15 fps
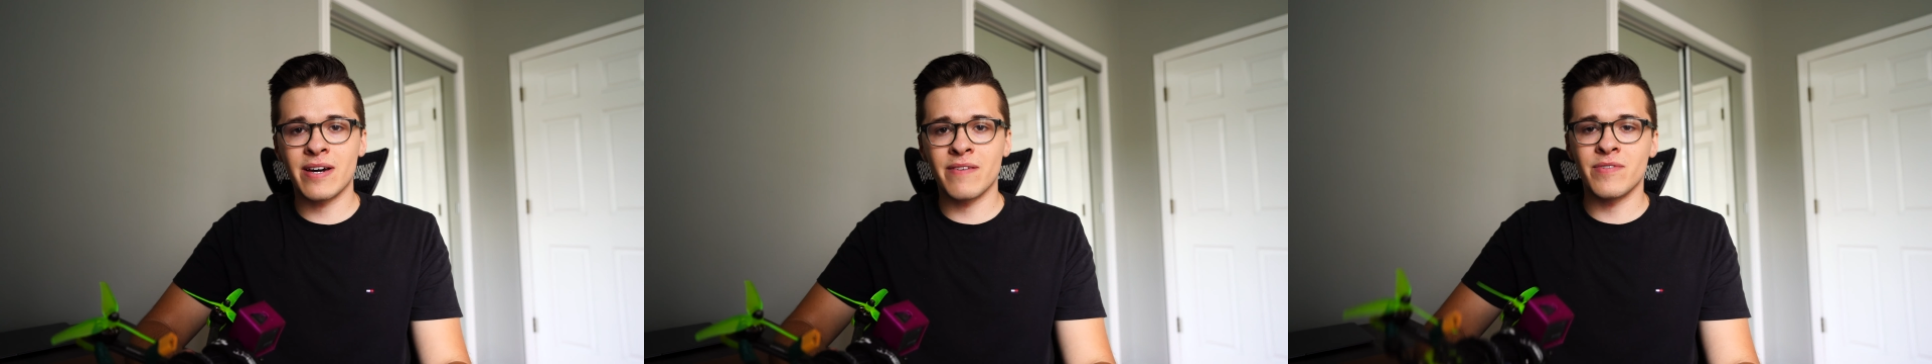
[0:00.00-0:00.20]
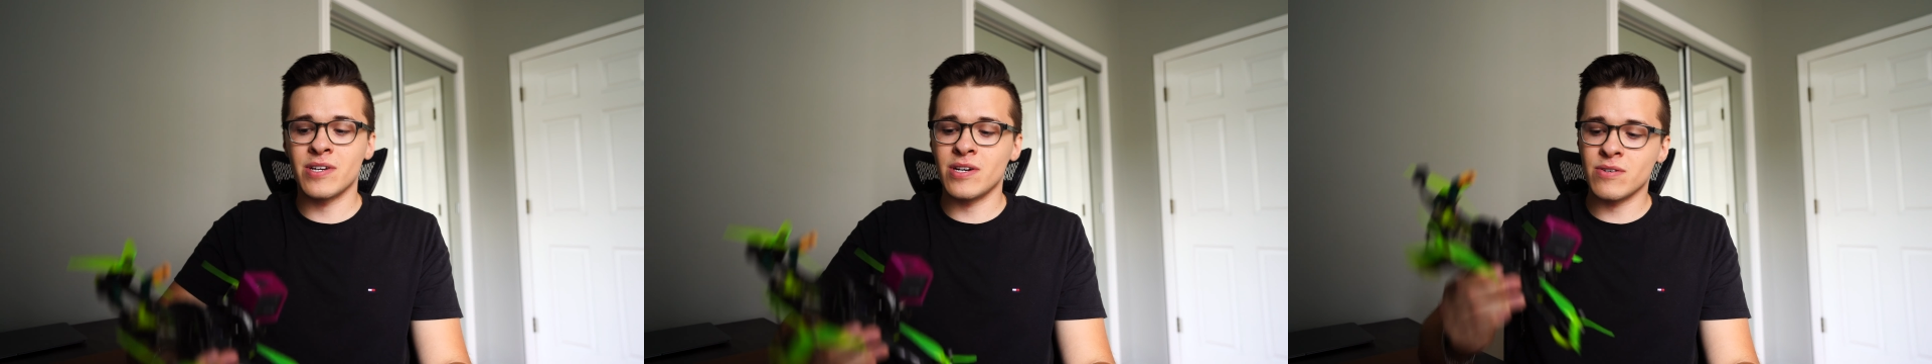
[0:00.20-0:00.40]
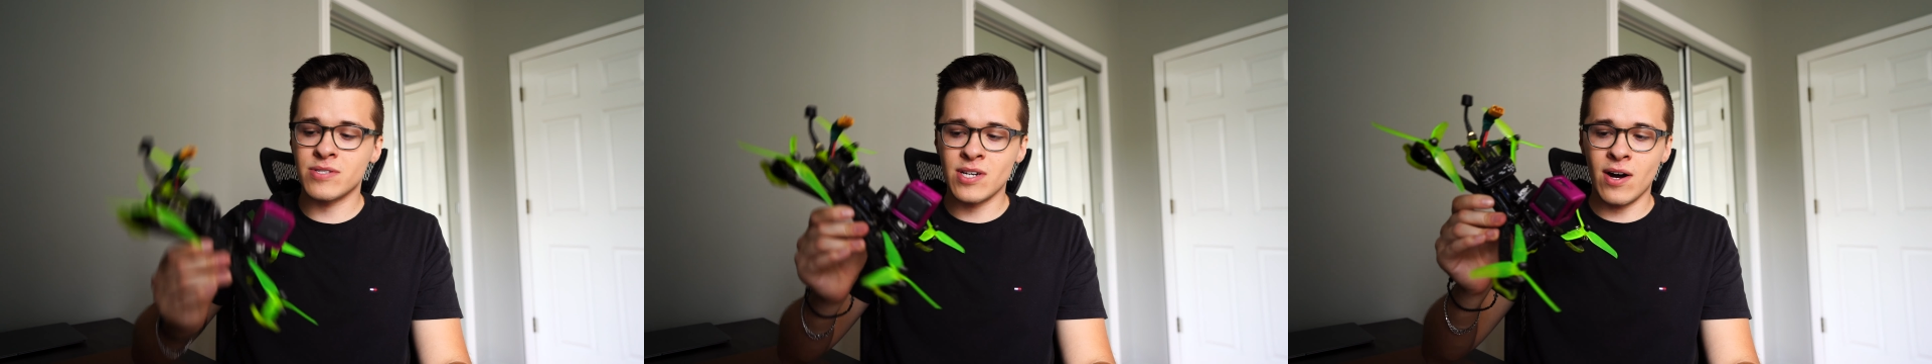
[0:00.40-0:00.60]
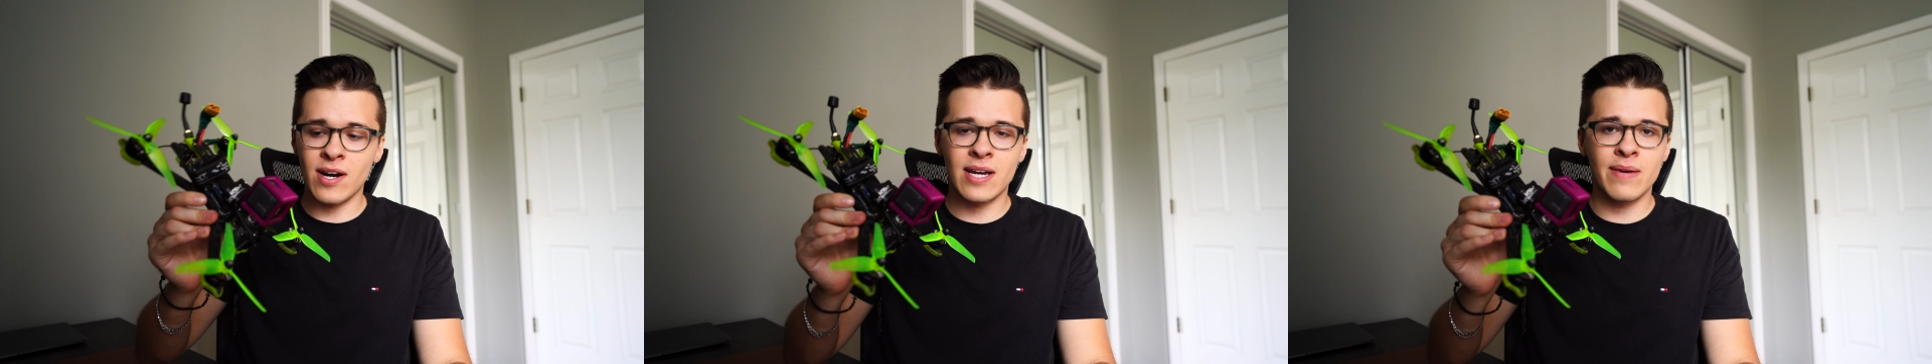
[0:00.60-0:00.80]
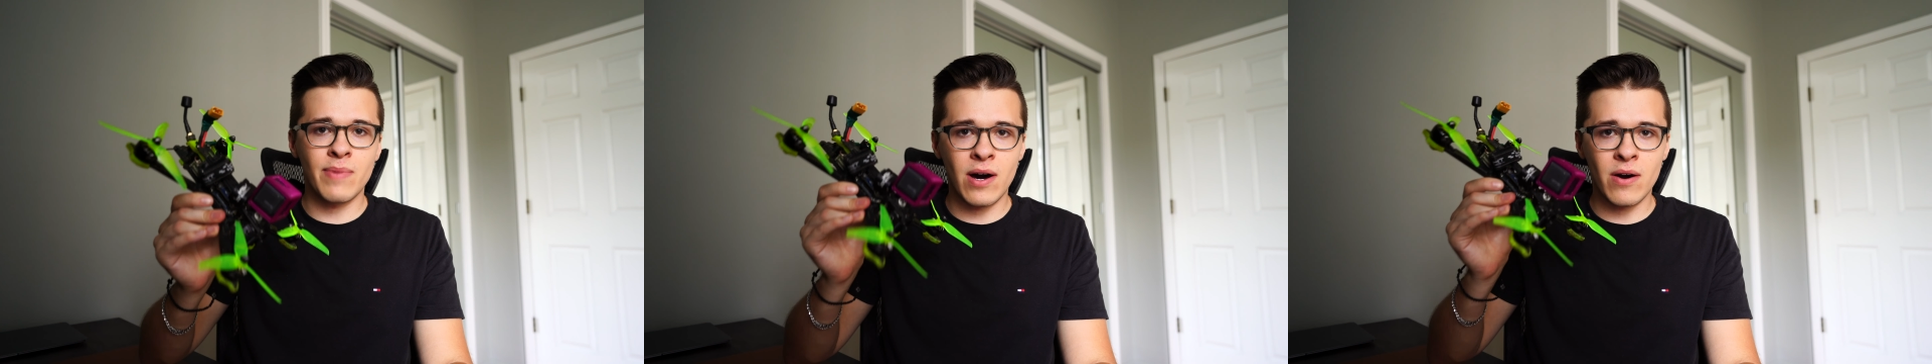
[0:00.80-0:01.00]
a video
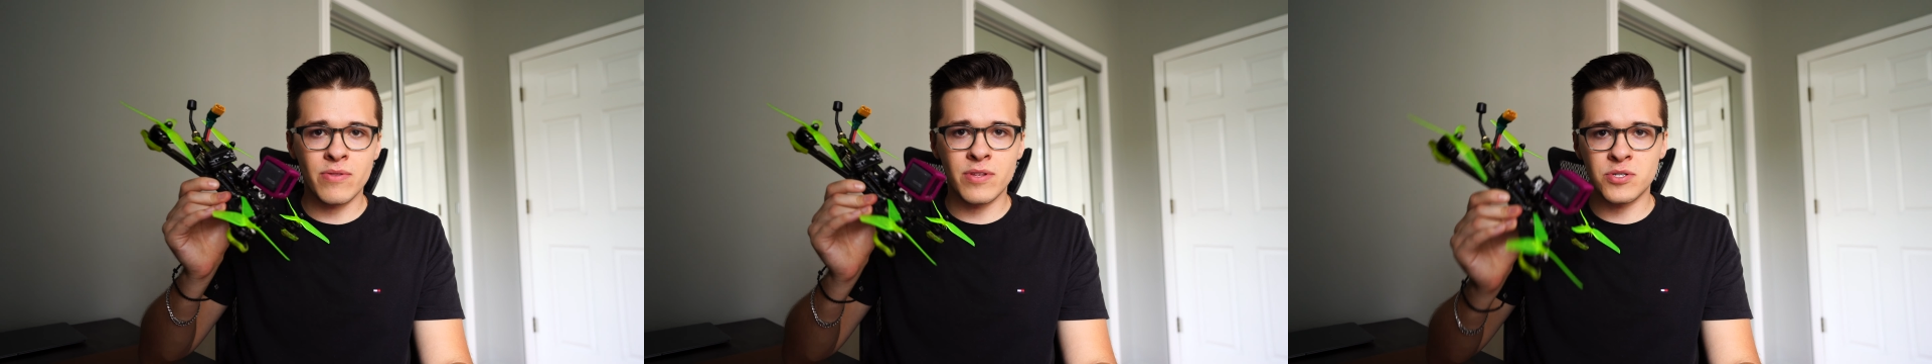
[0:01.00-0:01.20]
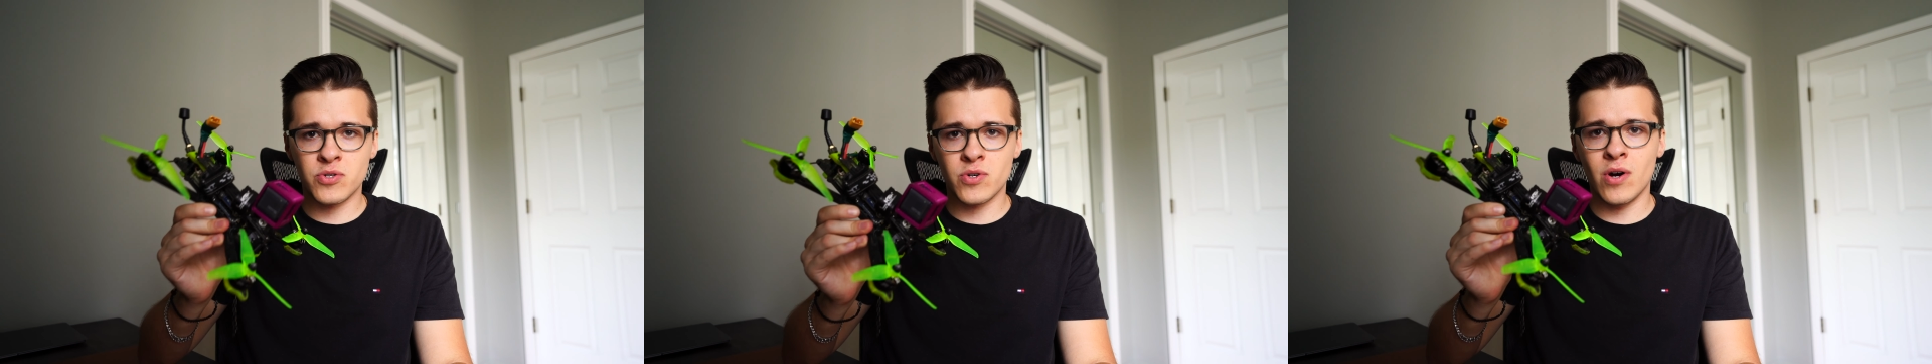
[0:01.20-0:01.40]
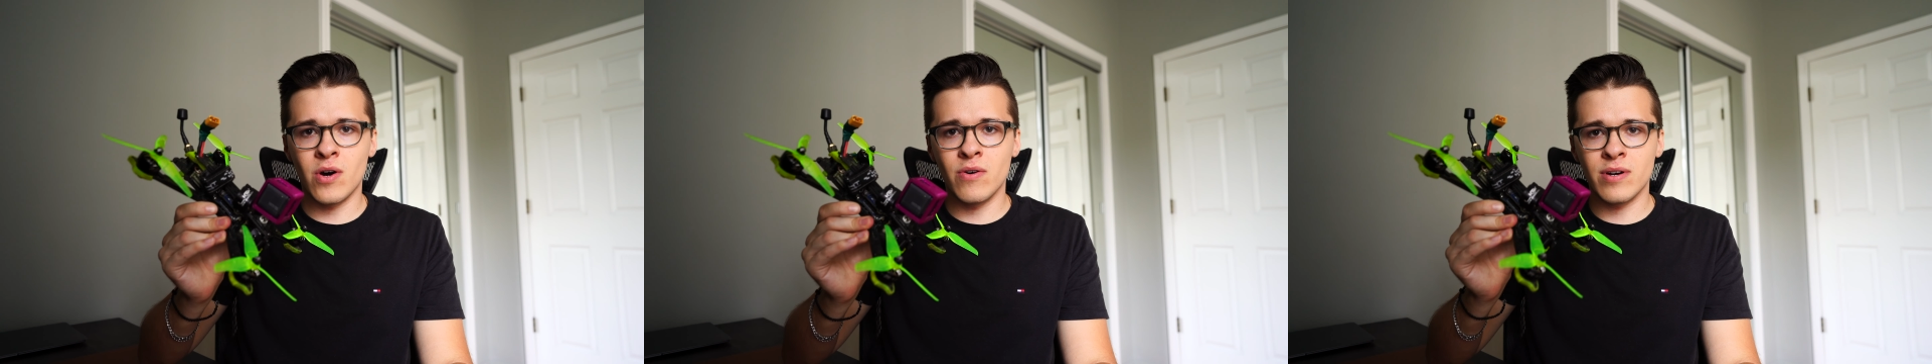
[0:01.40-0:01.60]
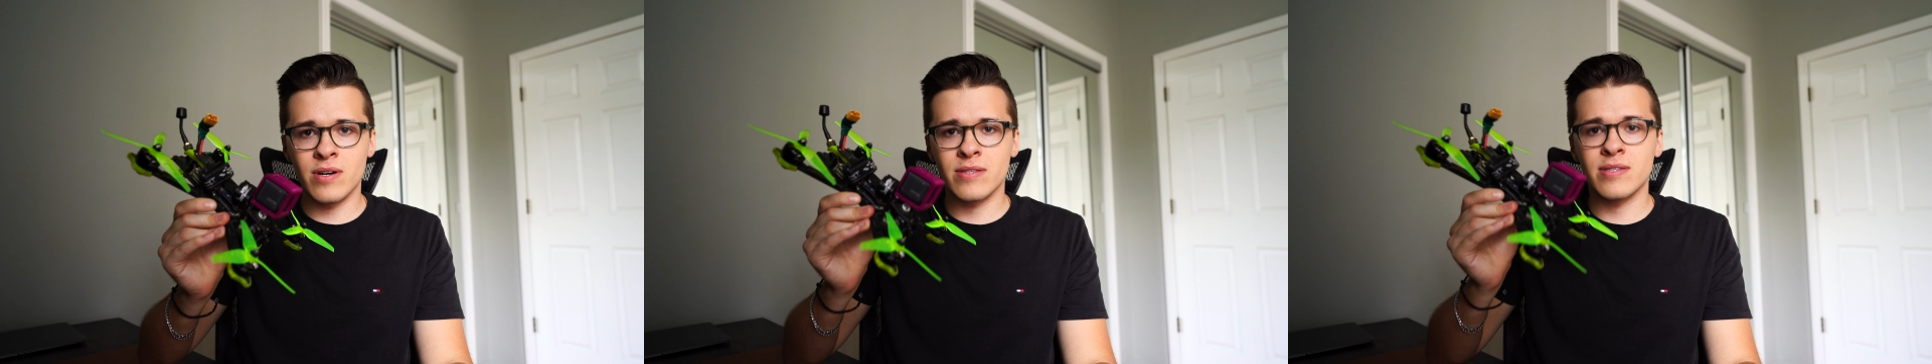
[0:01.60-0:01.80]
talking about the drone